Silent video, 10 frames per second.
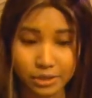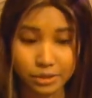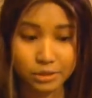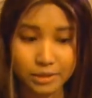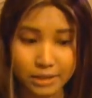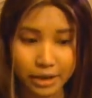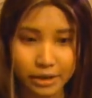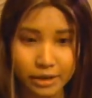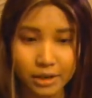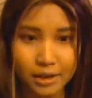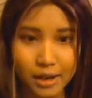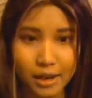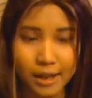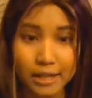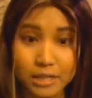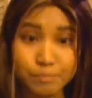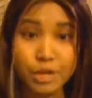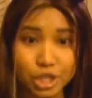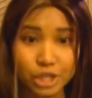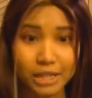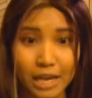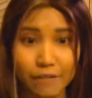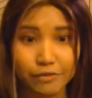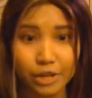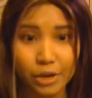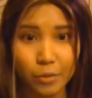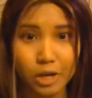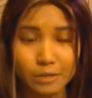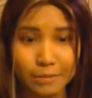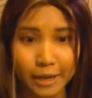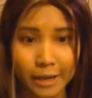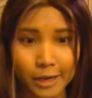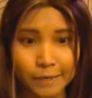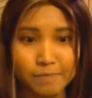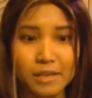lose hair, especially after I wash my hair.